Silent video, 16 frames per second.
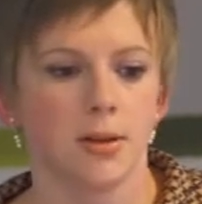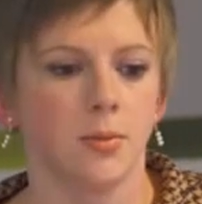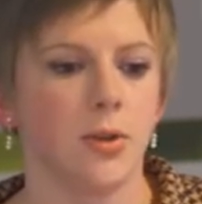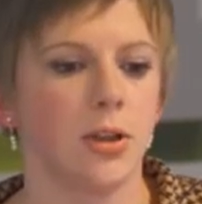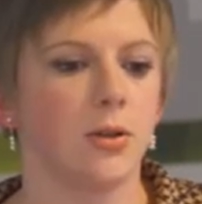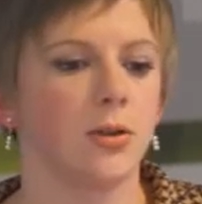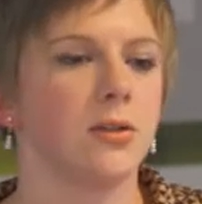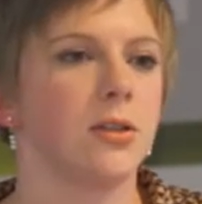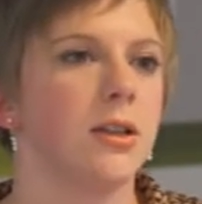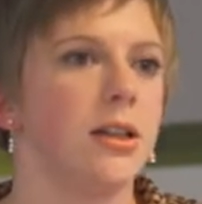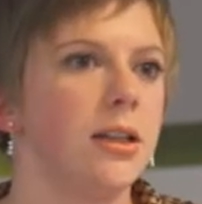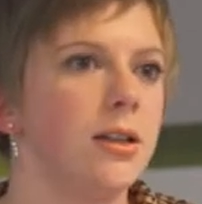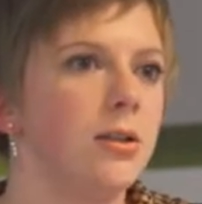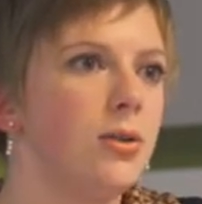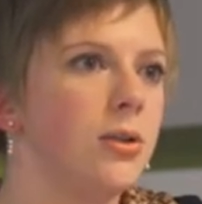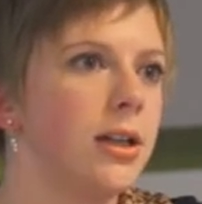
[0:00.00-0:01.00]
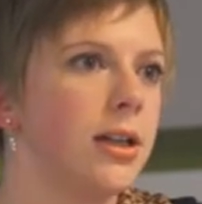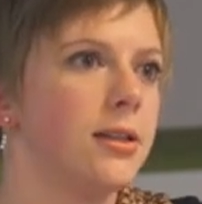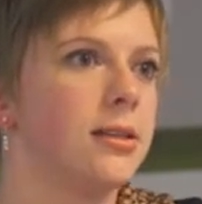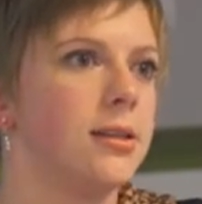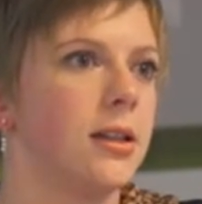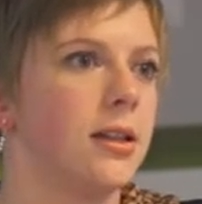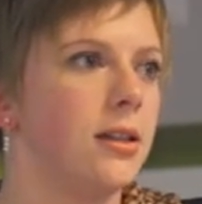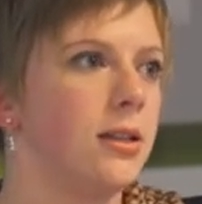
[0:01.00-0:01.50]
Because here you can
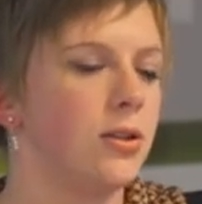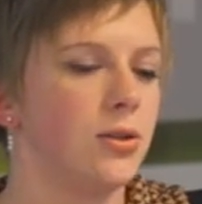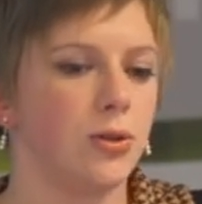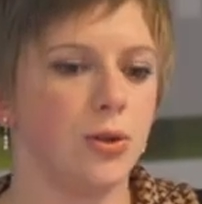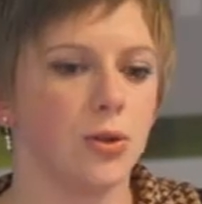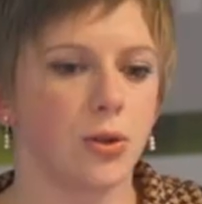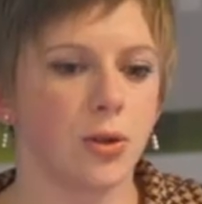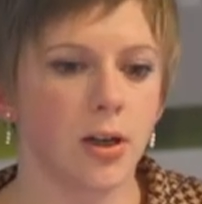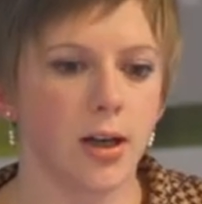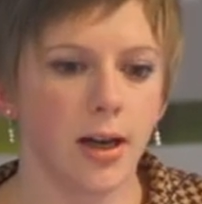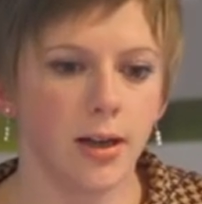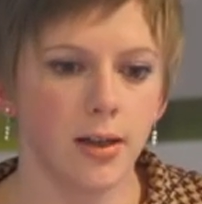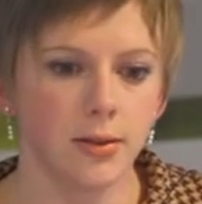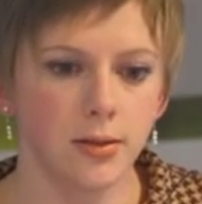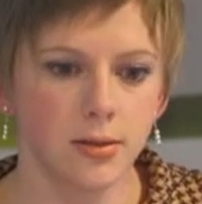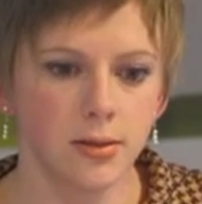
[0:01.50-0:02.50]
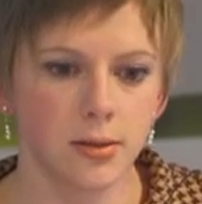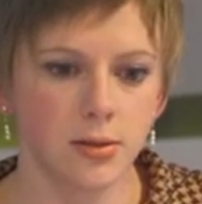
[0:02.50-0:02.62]
send it to your clients,